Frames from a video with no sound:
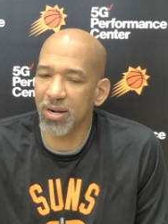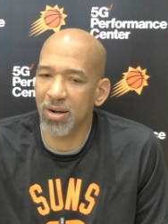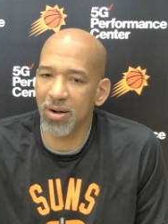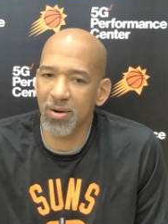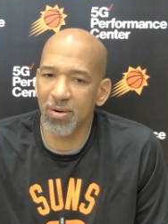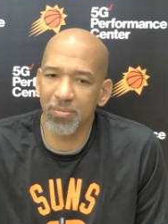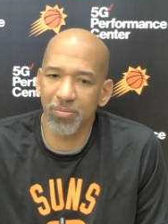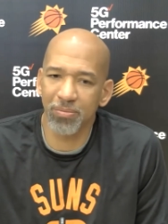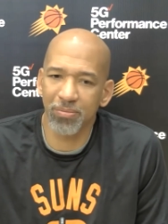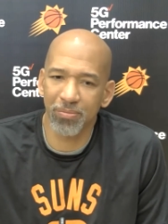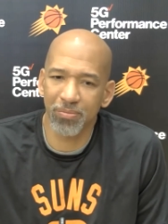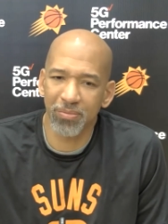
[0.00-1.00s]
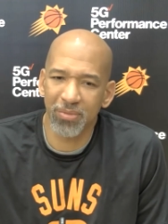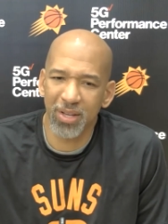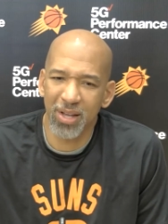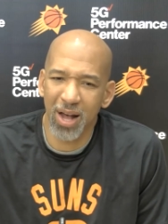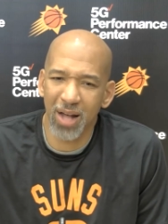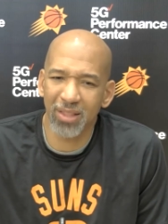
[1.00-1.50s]
Um,
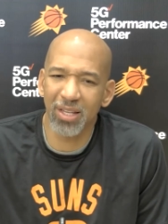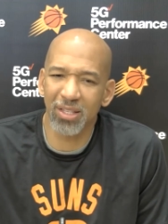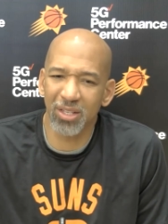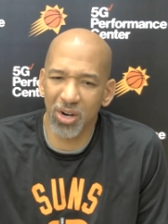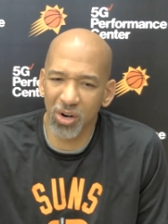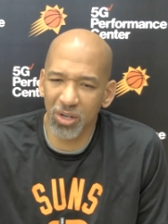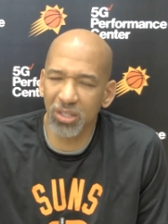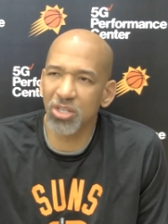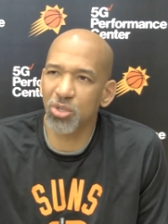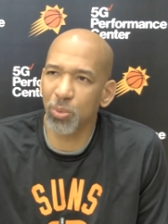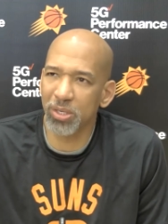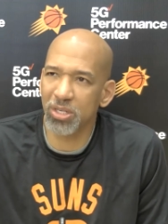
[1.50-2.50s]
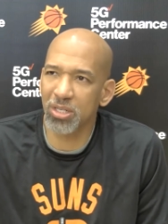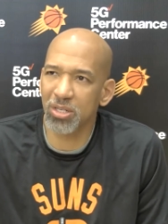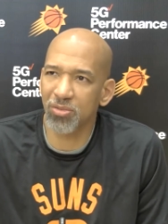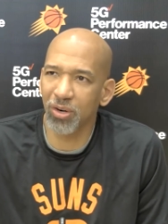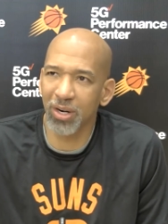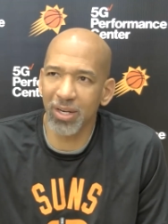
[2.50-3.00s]
I think the early switches
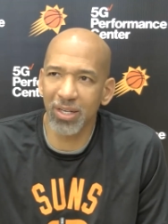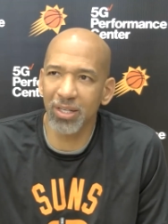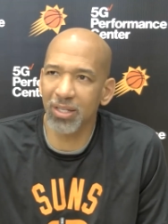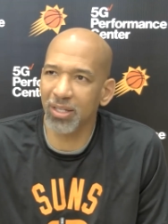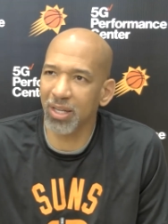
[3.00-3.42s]
for any